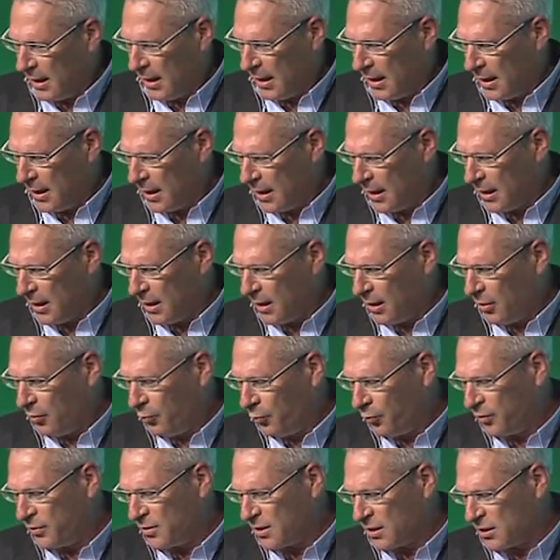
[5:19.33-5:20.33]
uh,
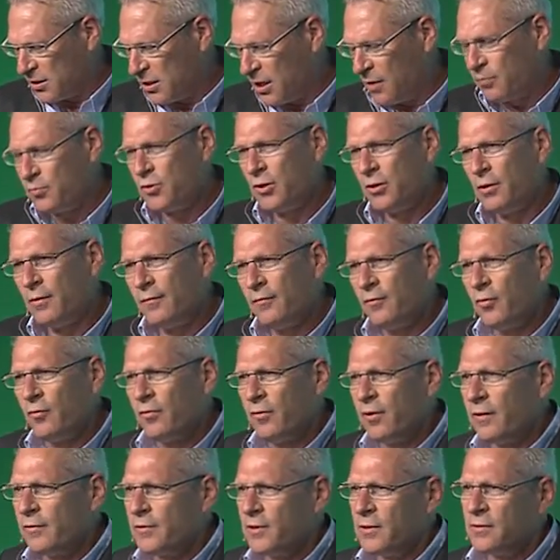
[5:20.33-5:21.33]
with the exception of
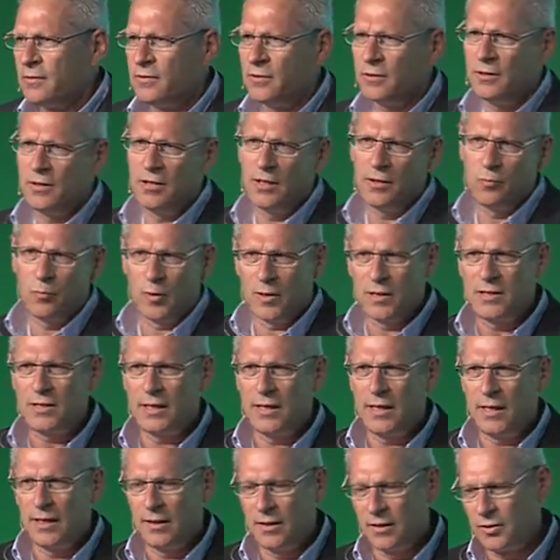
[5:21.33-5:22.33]
2013,
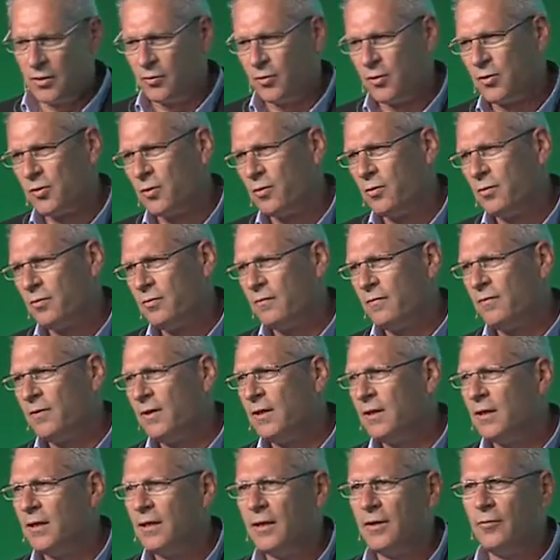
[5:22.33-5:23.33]
once again, as a result of
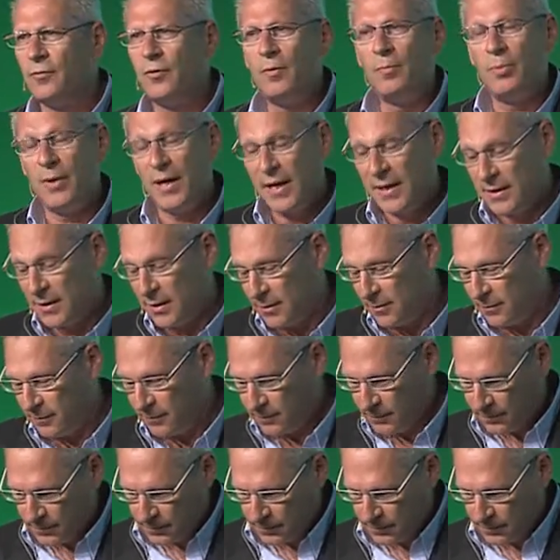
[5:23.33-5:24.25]
the rebranding.